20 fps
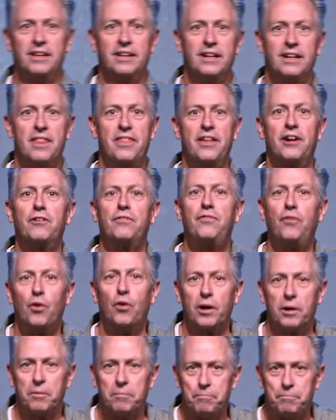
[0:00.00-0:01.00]

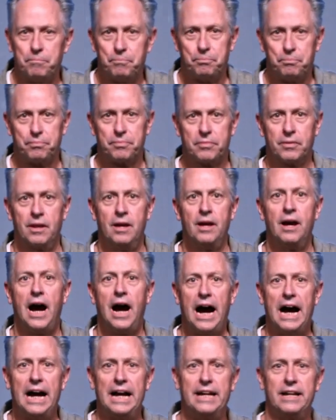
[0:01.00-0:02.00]
Therefore,
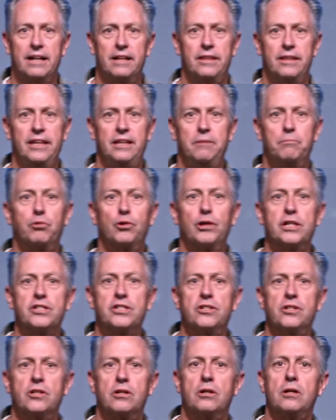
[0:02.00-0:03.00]
I, the
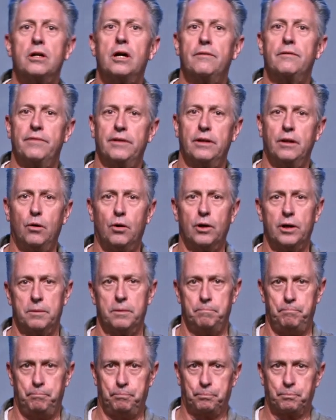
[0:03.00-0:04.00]
prisoner of the Lord,
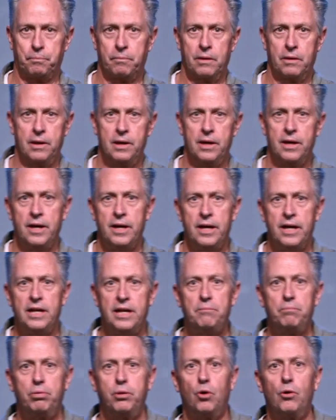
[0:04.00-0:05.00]

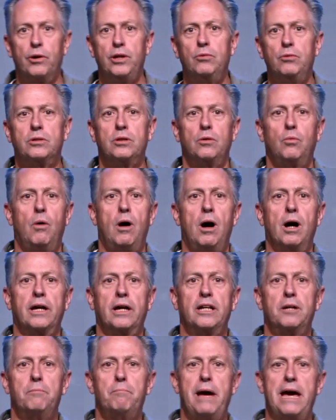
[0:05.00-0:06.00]
implore you to walk
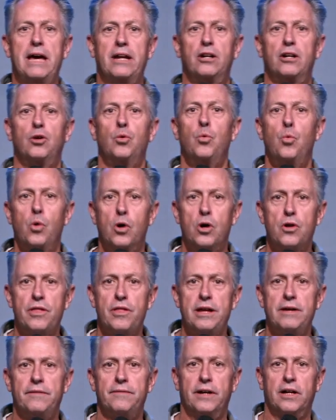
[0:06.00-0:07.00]
in a manner
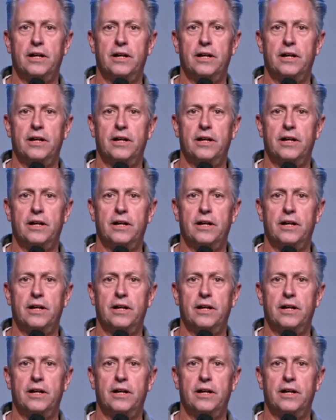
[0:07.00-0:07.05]
worthy of the